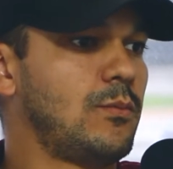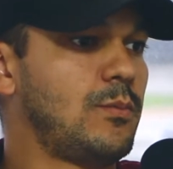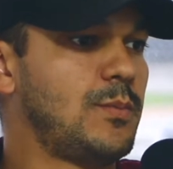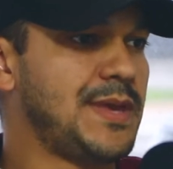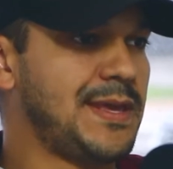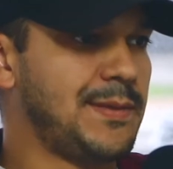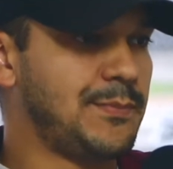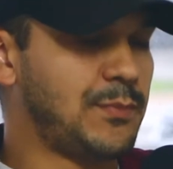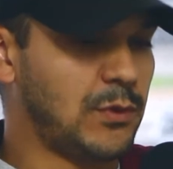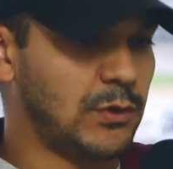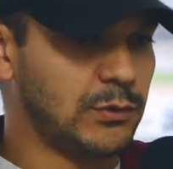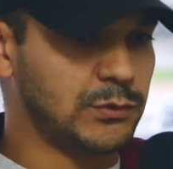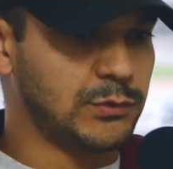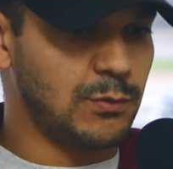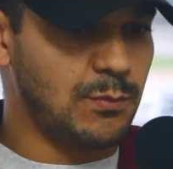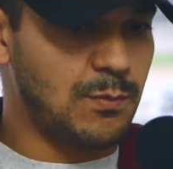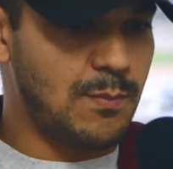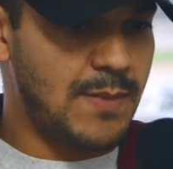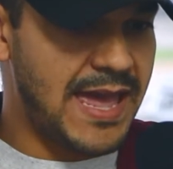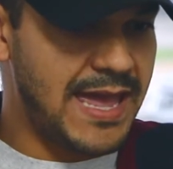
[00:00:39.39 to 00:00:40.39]
people
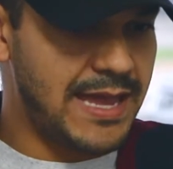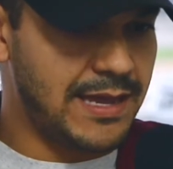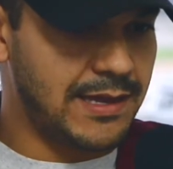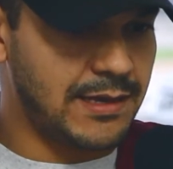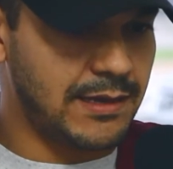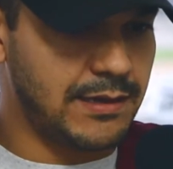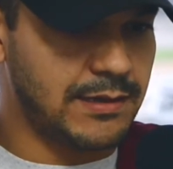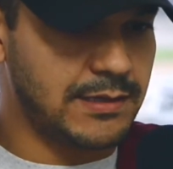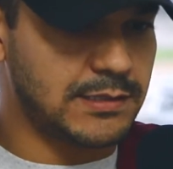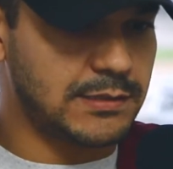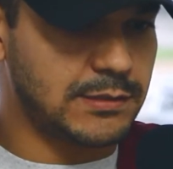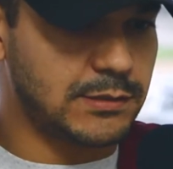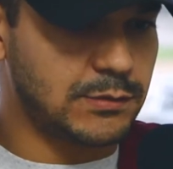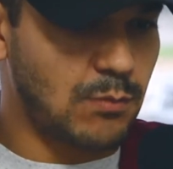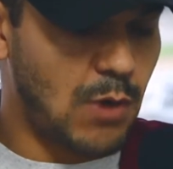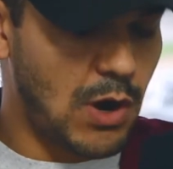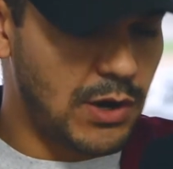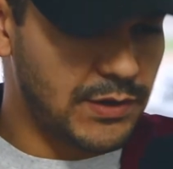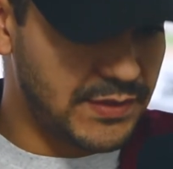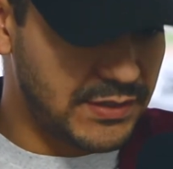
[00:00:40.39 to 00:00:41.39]
to make
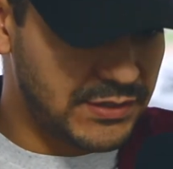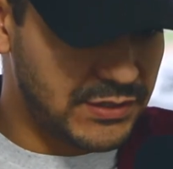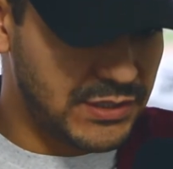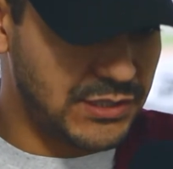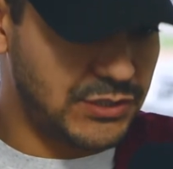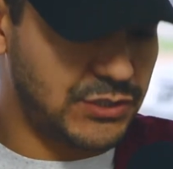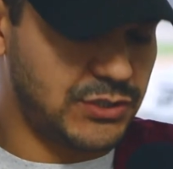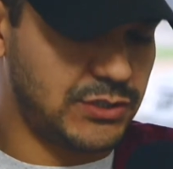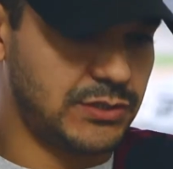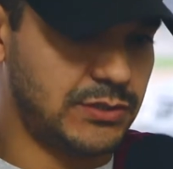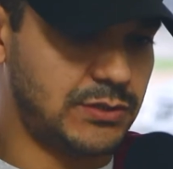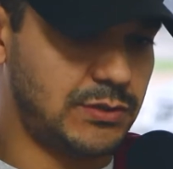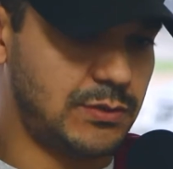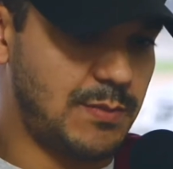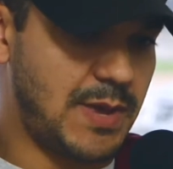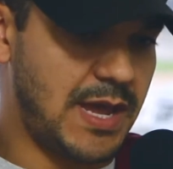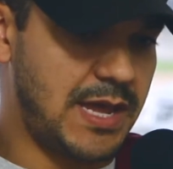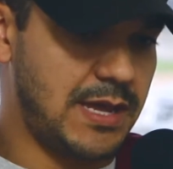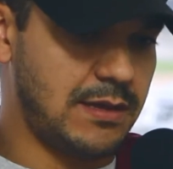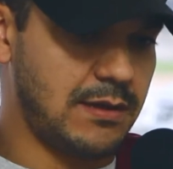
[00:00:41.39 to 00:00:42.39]
smart decisions, to
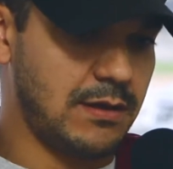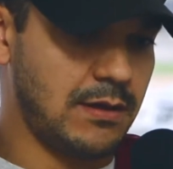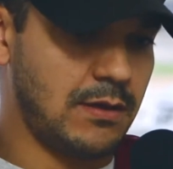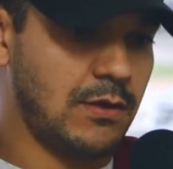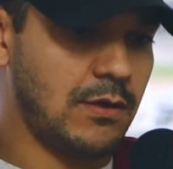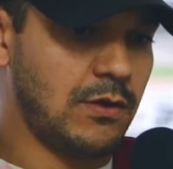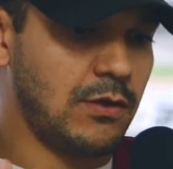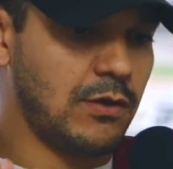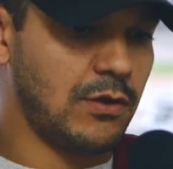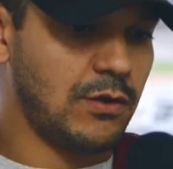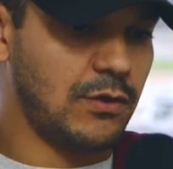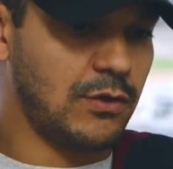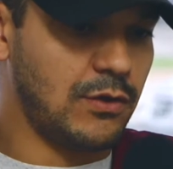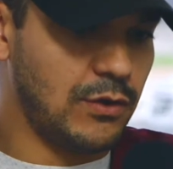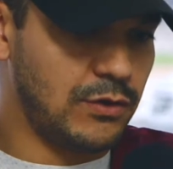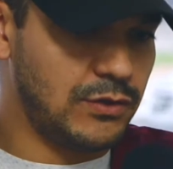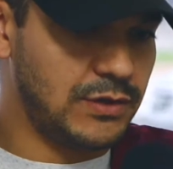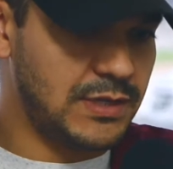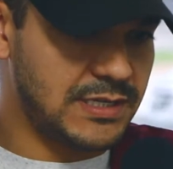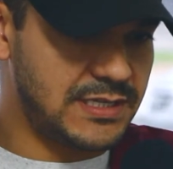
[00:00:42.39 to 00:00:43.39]
make
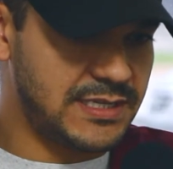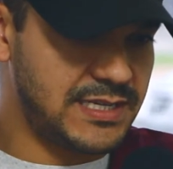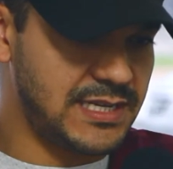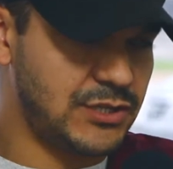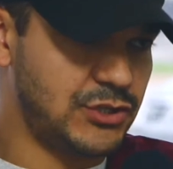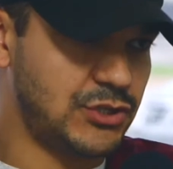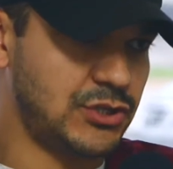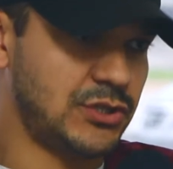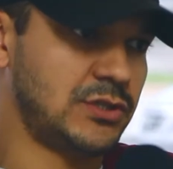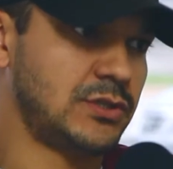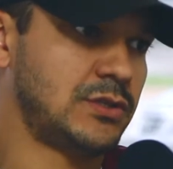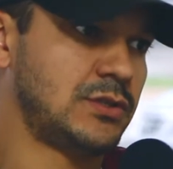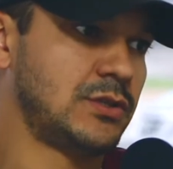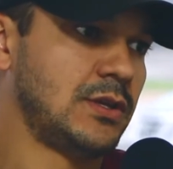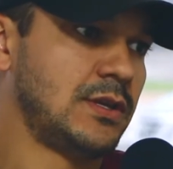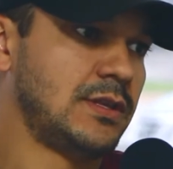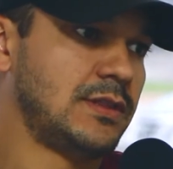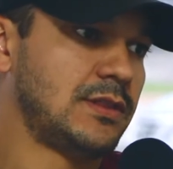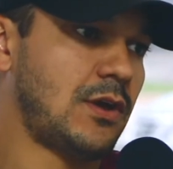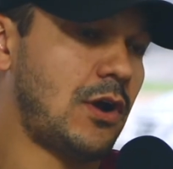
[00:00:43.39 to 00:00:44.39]
good decisions
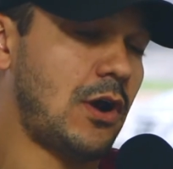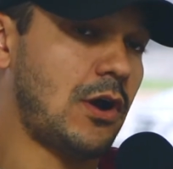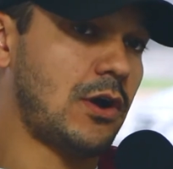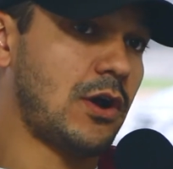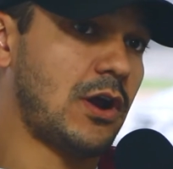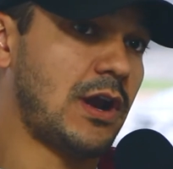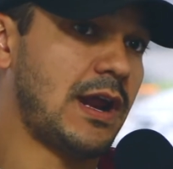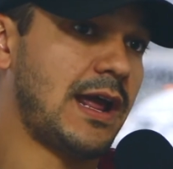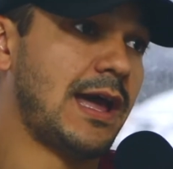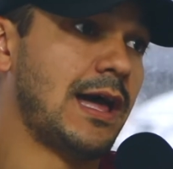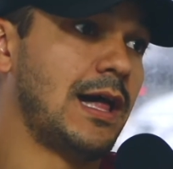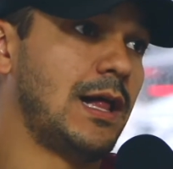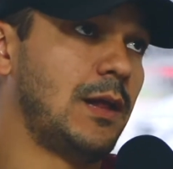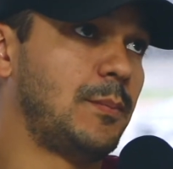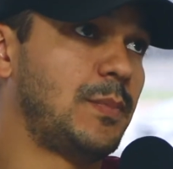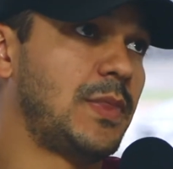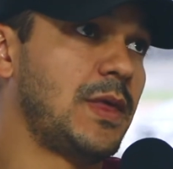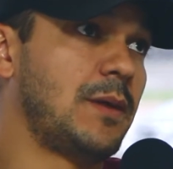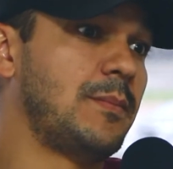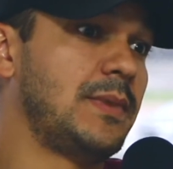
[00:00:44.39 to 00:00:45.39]
that are going to
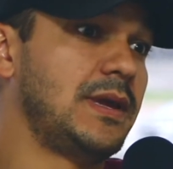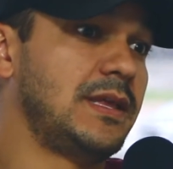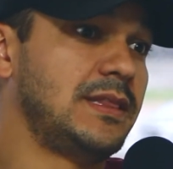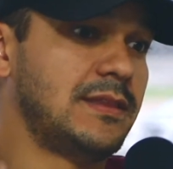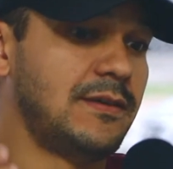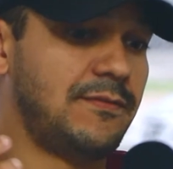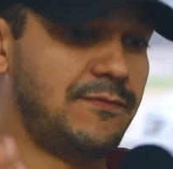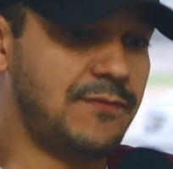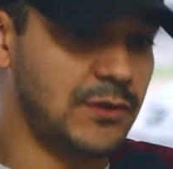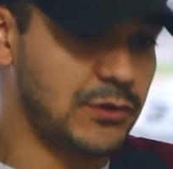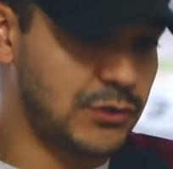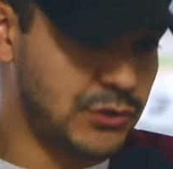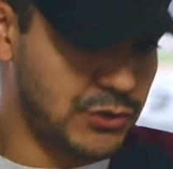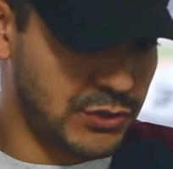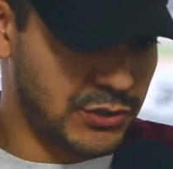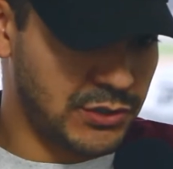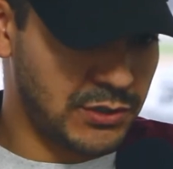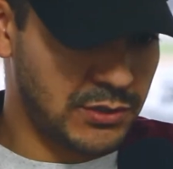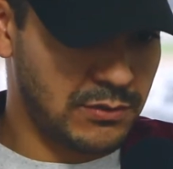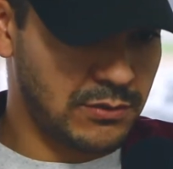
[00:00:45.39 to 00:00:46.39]
help them in the
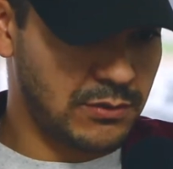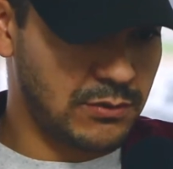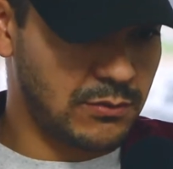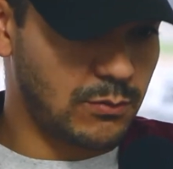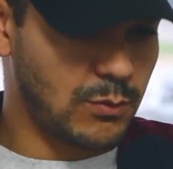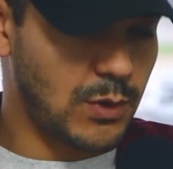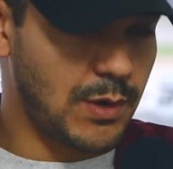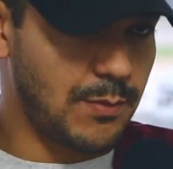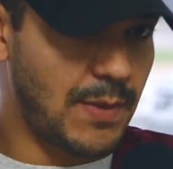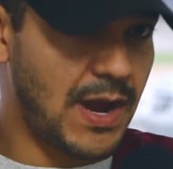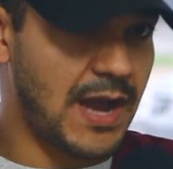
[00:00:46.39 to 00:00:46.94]
future when